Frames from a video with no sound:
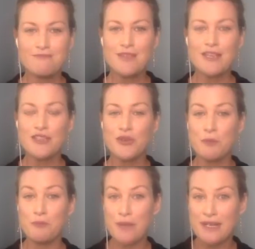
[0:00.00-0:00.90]
It's called
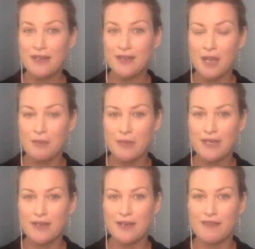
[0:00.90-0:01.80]
a beta, a
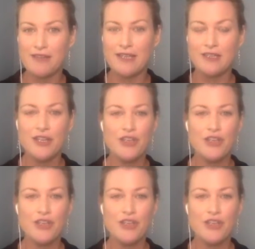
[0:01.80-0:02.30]
beta event.